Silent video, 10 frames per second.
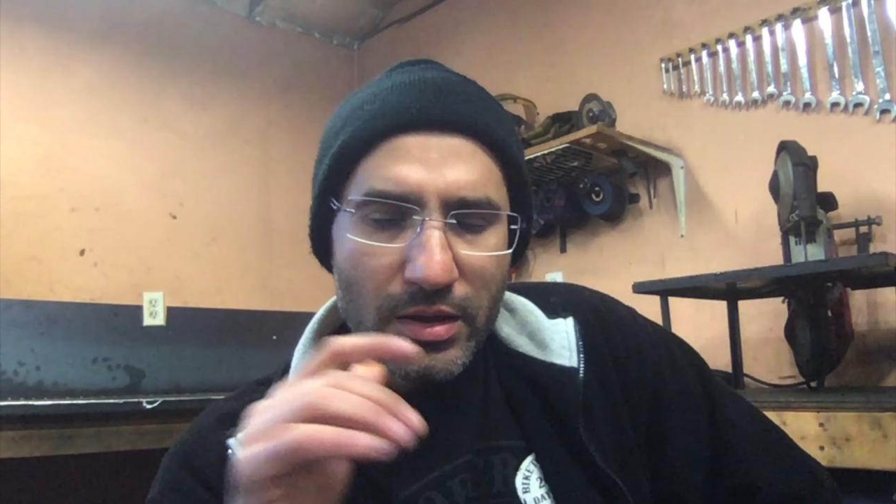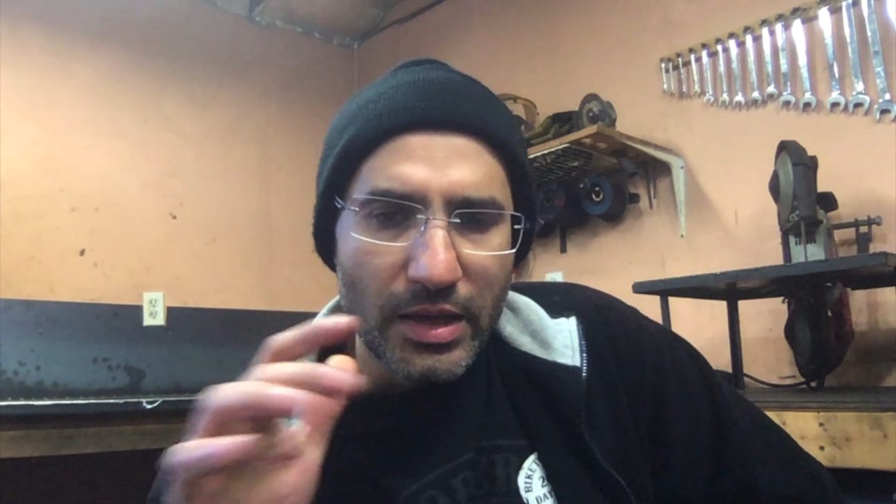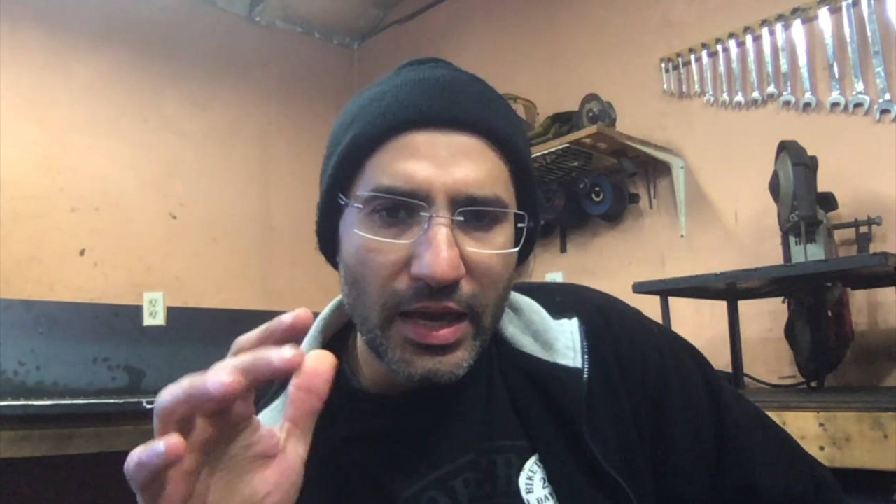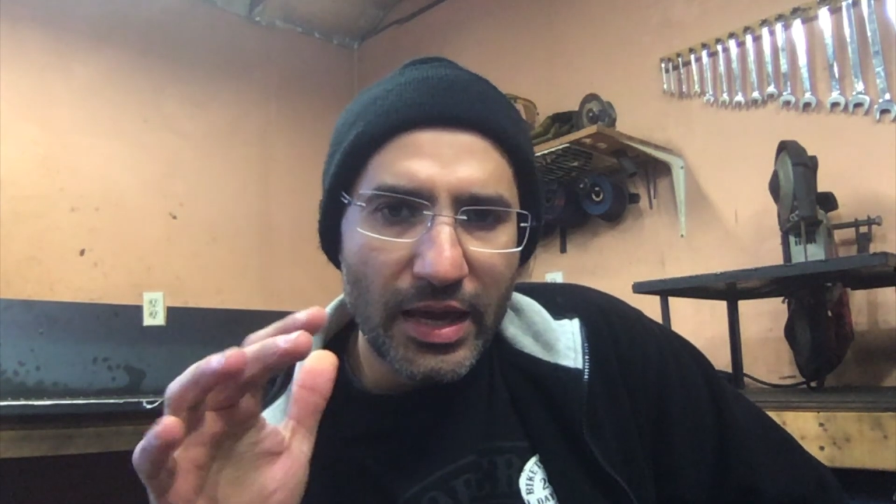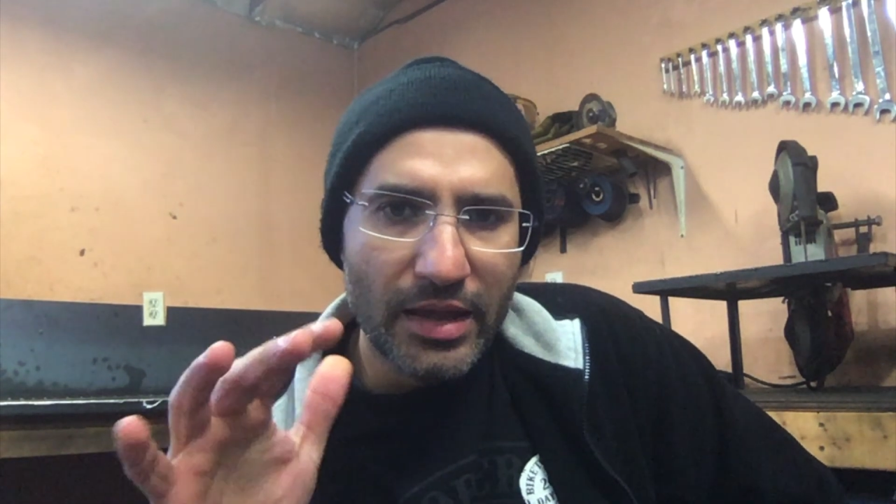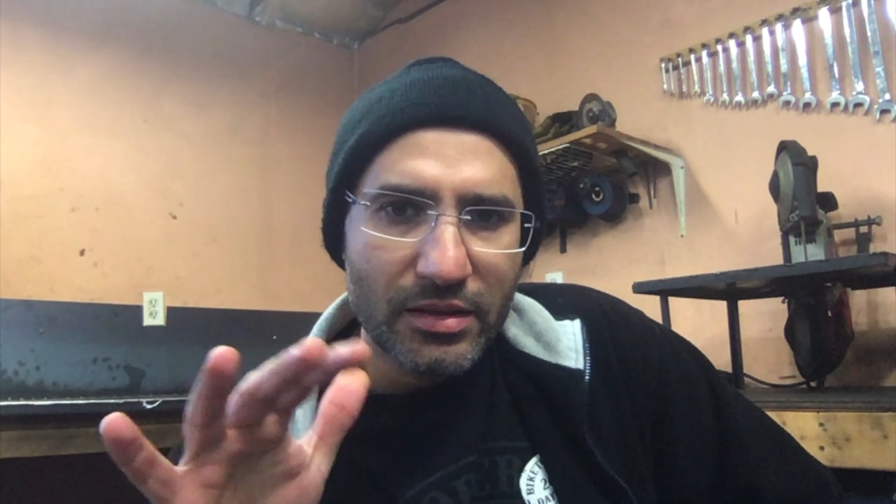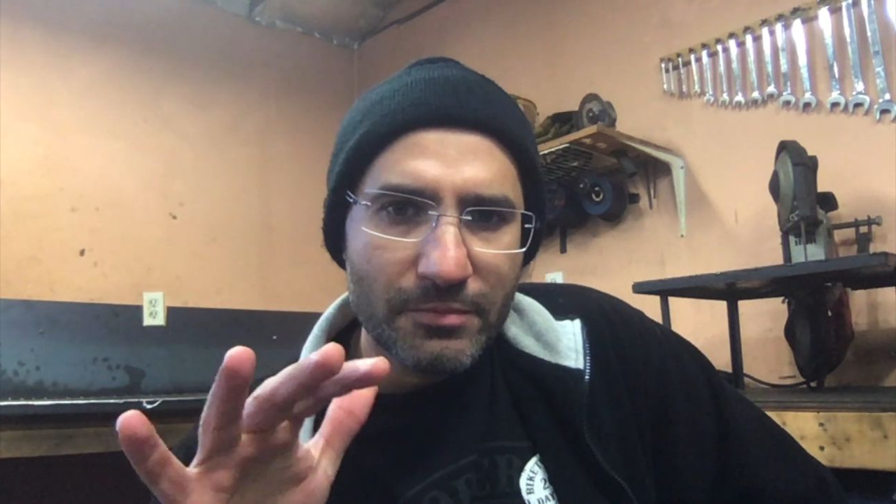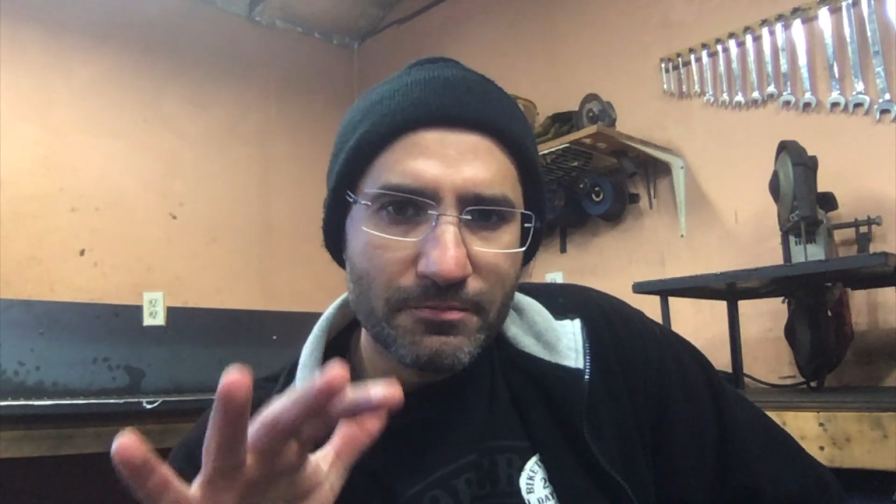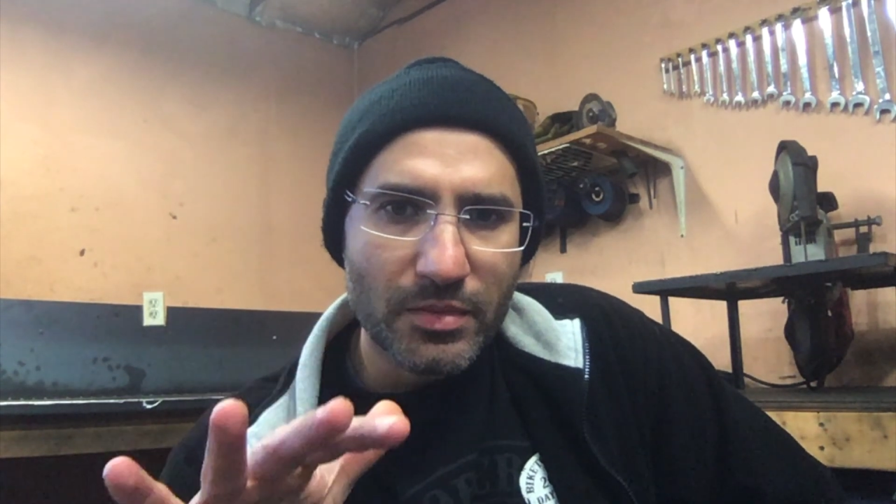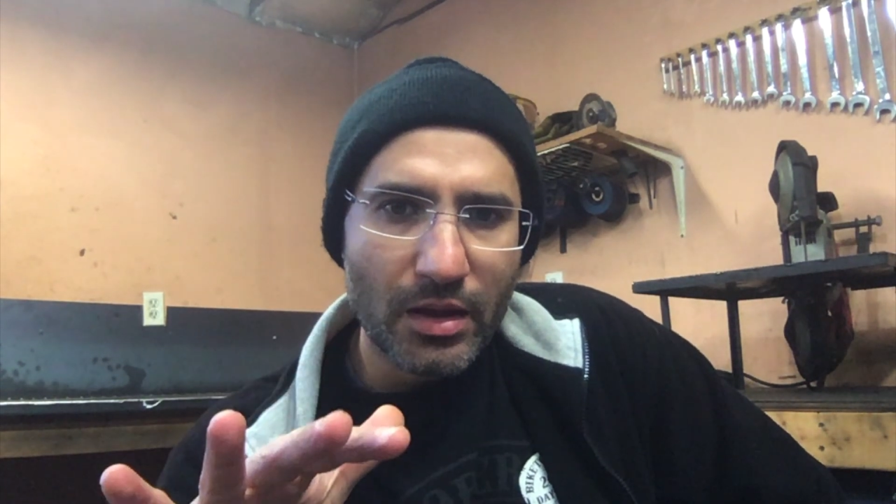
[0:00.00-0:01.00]
and
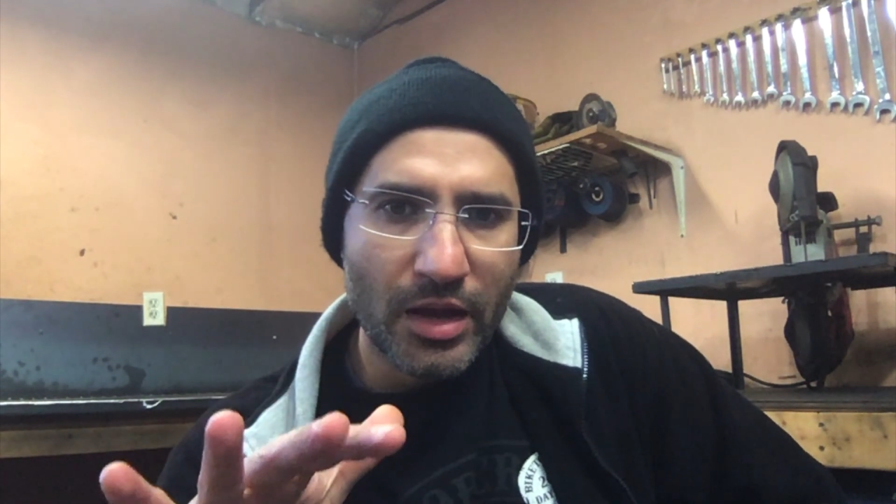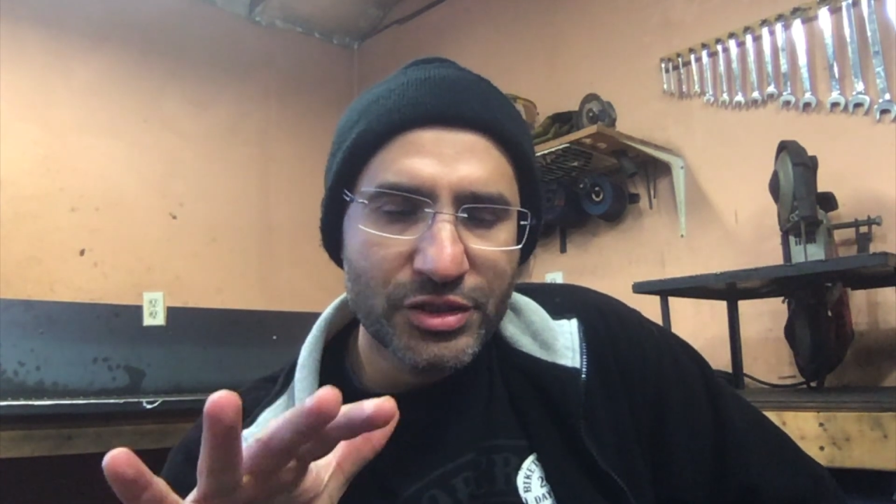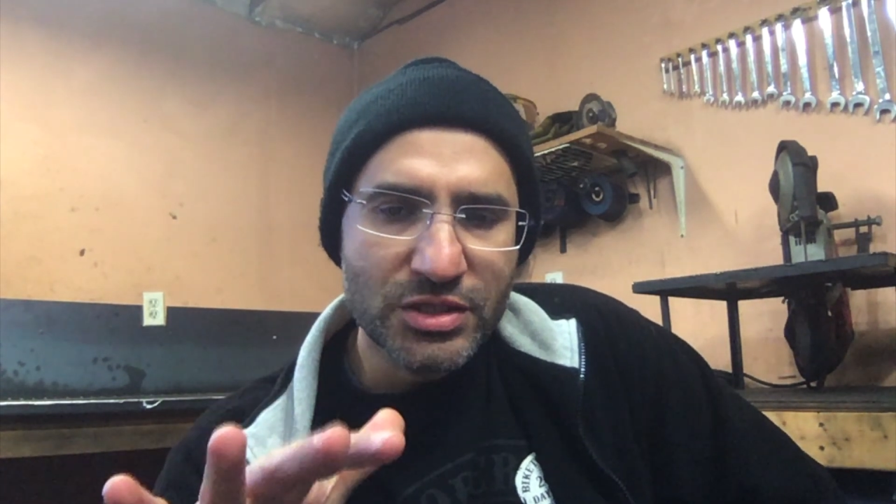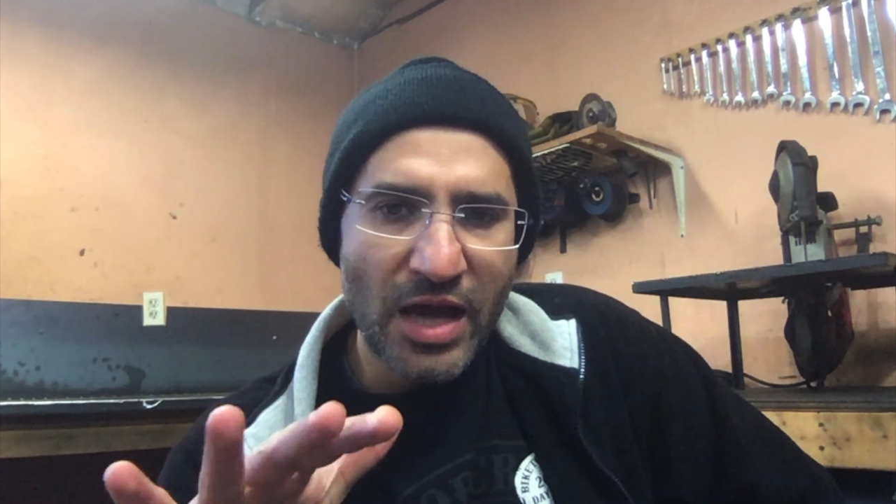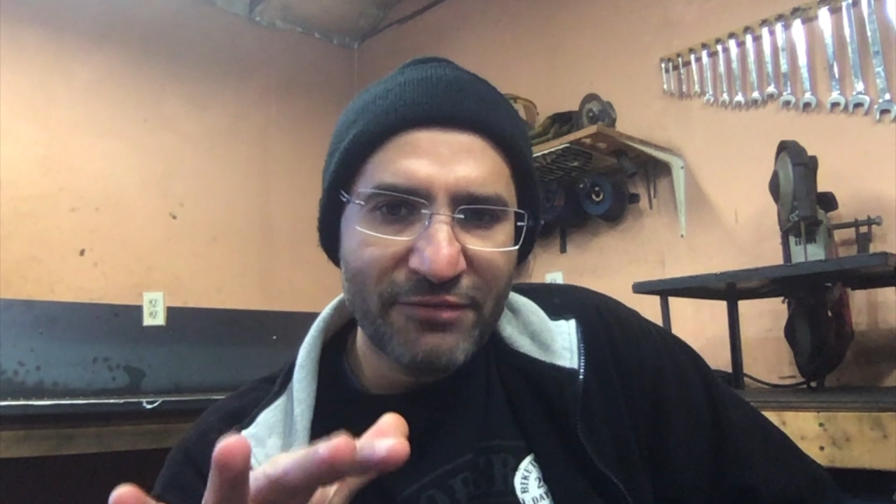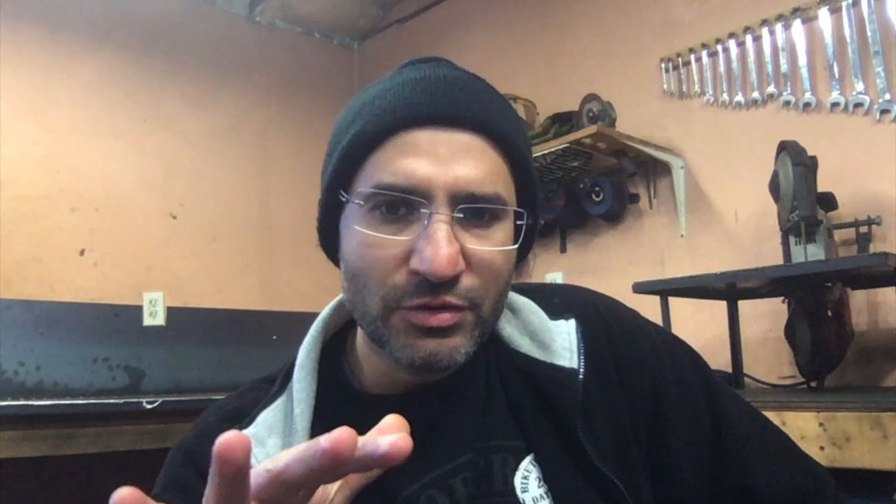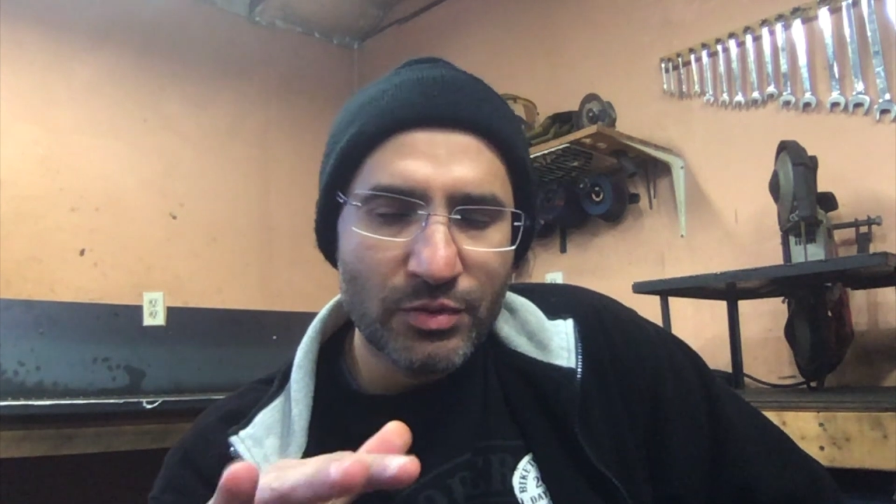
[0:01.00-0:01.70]
I just have to